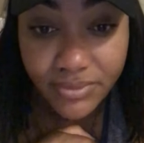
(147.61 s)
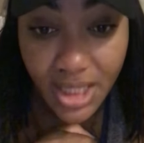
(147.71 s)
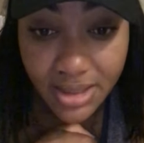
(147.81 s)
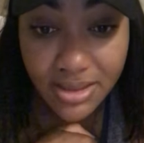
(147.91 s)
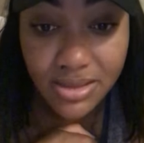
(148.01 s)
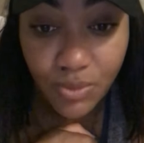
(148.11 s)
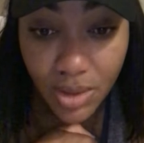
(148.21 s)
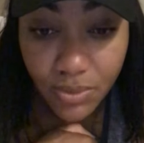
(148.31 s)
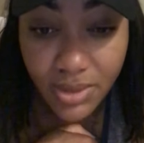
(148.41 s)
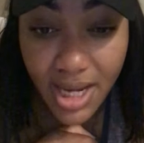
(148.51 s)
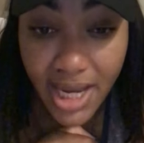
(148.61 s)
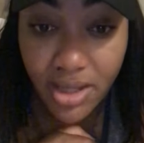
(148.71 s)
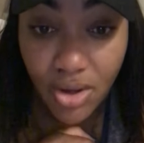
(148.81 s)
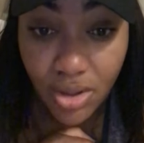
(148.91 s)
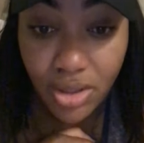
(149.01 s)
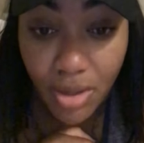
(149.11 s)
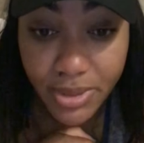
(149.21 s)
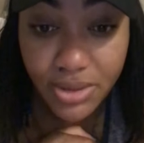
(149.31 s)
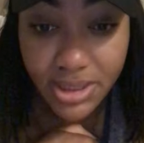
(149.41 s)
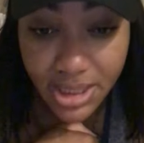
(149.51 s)
That is what I call
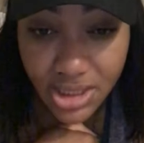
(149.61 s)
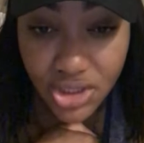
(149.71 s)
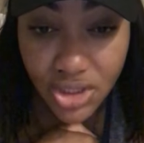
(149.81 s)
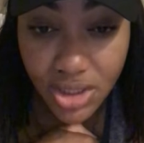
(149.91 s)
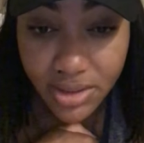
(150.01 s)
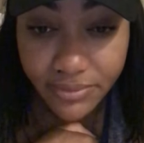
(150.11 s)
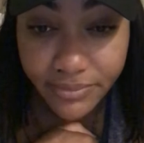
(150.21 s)
communication.